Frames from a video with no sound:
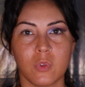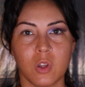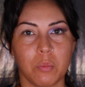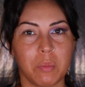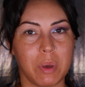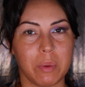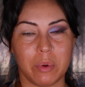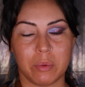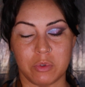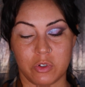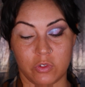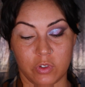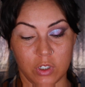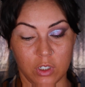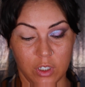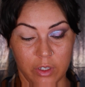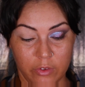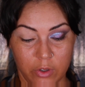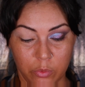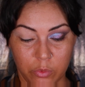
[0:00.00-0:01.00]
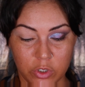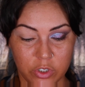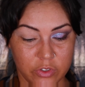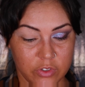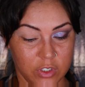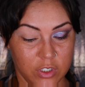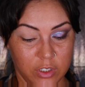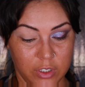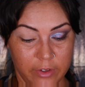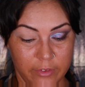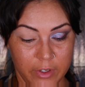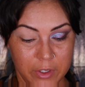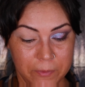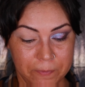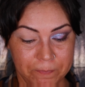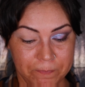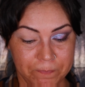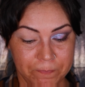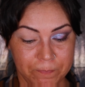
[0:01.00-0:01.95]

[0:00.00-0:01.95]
Maybe I'm just gonna leave it. We're just gonna leave it.